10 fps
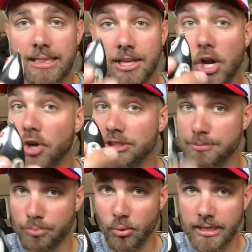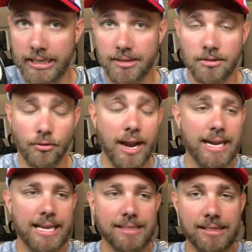the nose is pointed,
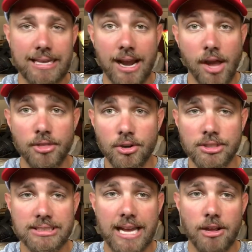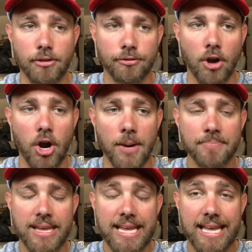right? And then the other style of
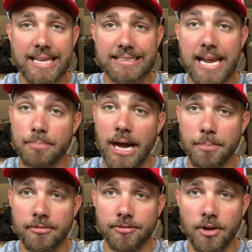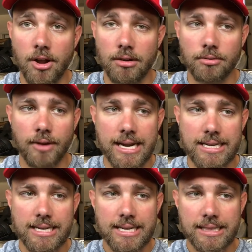frog is a popping frog,
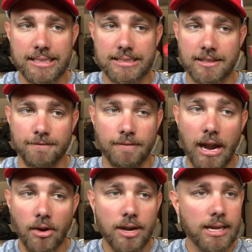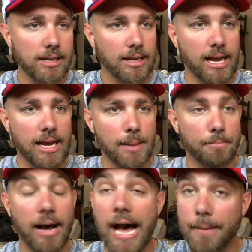right? This is a very
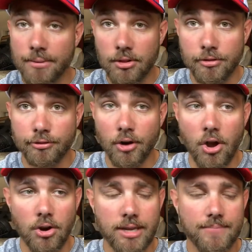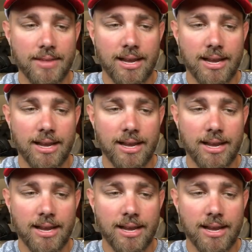popular frog.